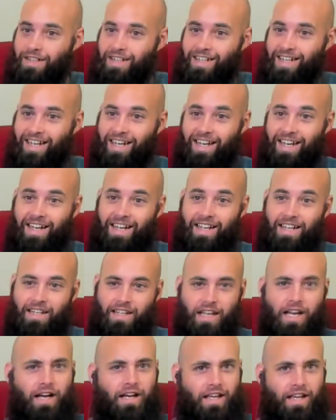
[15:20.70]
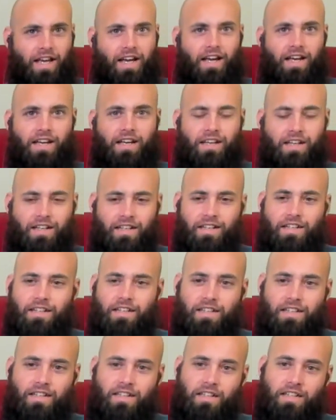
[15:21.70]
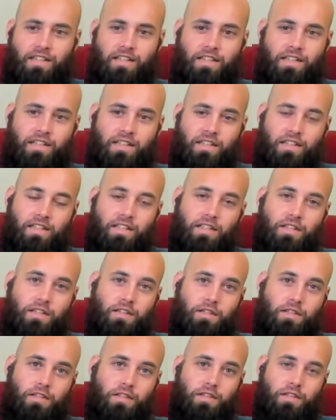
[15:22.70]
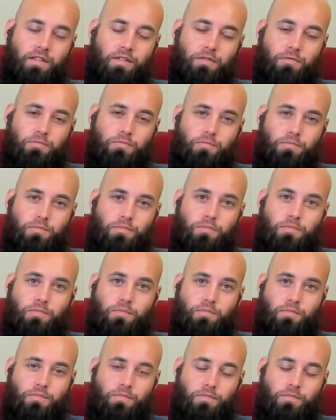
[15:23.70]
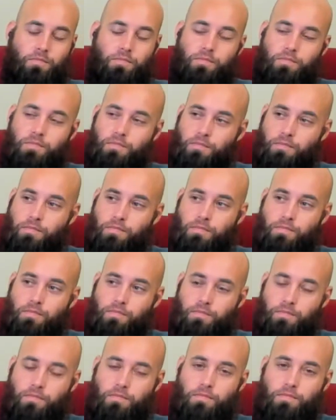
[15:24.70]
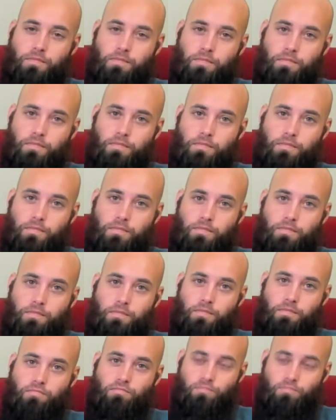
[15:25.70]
[no speech]